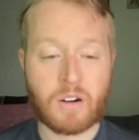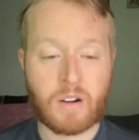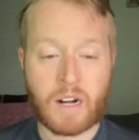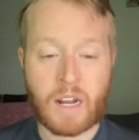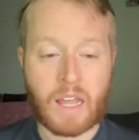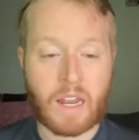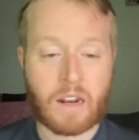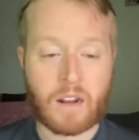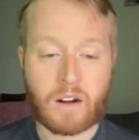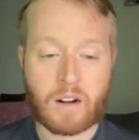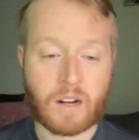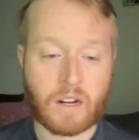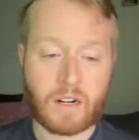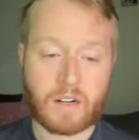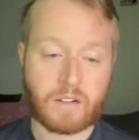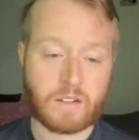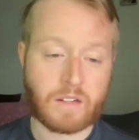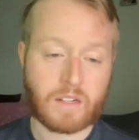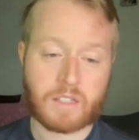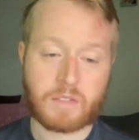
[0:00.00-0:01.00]
Granada are going
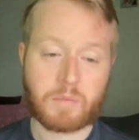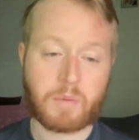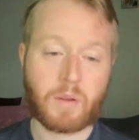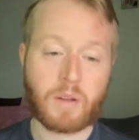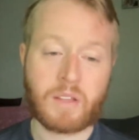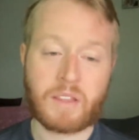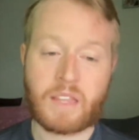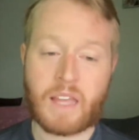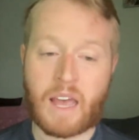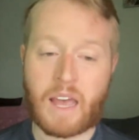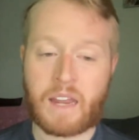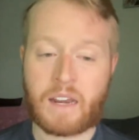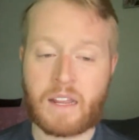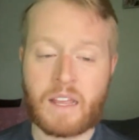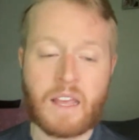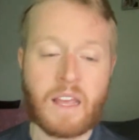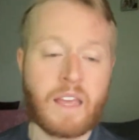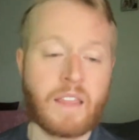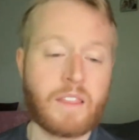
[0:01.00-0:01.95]
to exploit that.